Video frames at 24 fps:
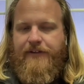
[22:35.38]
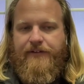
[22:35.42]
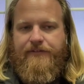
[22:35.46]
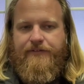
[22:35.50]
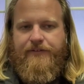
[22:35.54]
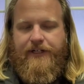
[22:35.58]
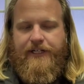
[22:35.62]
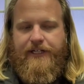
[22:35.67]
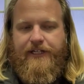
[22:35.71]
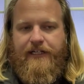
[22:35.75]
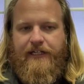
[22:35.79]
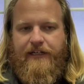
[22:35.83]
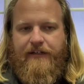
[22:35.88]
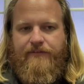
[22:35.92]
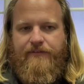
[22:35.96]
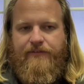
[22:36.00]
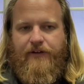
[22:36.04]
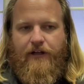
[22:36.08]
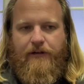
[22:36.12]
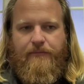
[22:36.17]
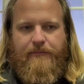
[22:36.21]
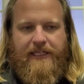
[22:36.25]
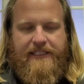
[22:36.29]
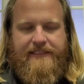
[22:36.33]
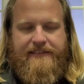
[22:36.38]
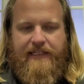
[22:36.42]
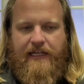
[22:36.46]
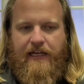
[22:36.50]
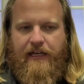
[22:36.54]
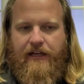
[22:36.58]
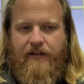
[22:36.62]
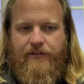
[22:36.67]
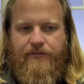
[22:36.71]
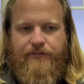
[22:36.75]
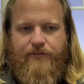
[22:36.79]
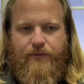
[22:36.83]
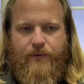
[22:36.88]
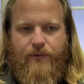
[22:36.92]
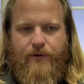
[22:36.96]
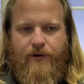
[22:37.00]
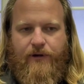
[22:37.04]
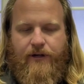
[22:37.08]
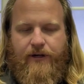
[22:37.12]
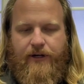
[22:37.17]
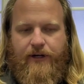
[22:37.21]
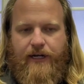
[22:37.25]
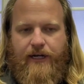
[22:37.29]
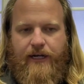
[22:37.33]
feel free to follow myself
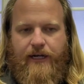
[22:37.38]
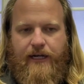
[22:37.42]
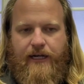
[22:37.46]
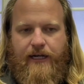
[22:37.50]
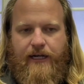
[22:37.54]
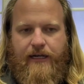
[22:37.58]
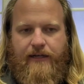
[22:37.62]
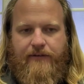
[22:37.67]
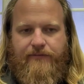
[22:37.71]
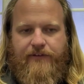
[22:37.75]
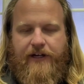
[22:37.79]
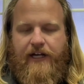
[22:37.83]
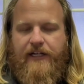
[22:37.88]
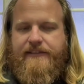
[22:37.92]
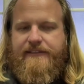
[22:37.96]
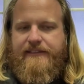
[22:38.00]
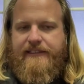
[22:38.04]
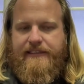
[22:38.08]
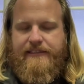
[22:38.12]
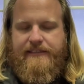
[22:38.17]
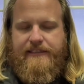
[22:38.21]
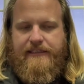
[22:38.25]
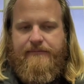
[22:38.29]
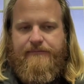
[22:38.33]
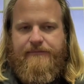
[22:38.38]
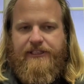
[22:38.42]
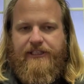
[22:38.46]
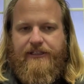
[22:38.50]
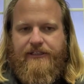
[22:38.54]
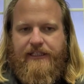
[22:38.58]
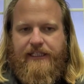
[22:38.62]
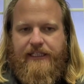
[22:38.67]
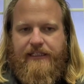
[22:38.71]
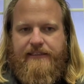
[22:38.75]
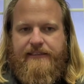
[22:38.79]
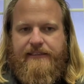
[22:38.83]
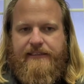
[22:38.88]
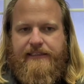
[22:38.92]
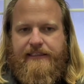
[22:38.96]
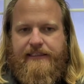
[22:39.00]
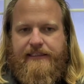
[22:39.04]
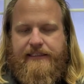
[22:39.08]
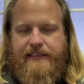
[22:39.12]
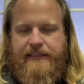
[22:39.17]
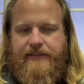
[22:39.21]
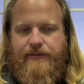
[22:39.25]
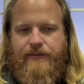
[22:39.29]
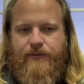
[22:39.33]
or VATN Systems on
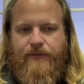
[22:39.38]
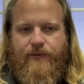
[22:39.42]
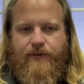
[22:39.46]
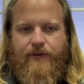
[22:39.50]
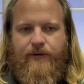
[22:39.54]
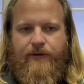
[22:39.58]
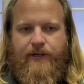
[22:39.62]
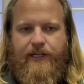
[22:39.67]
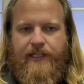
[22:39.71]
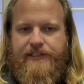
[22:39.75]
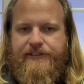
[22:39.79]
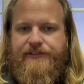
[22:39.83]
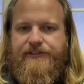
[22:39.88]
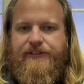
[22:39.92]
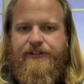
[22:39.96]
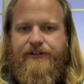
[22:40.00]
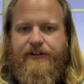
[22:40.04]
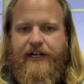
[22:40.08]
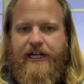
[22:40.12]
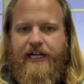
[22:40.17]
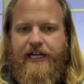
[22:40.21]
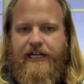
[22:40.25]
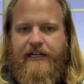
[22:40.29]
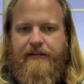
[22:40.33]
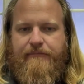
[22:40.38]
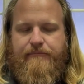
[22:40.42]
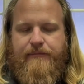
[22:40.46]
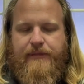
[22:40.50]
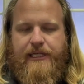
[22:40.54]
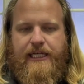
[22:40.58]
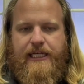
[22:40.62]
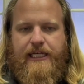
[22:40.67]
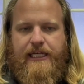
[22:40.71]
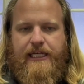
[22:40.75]
LinkedIn or Instagram.